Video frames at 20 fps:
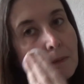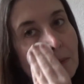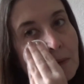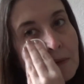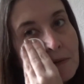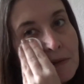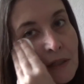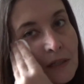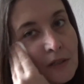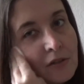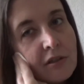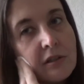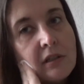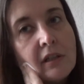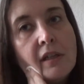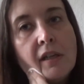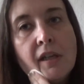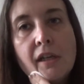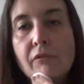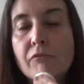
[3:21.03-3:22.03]
It's
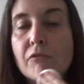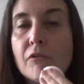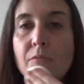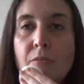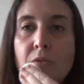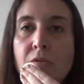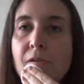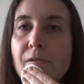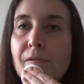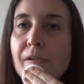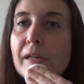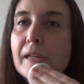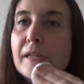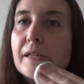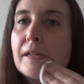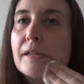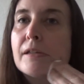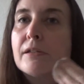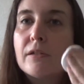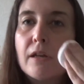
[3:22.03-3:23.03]
actually
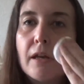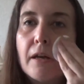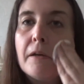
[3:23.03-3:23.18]
removing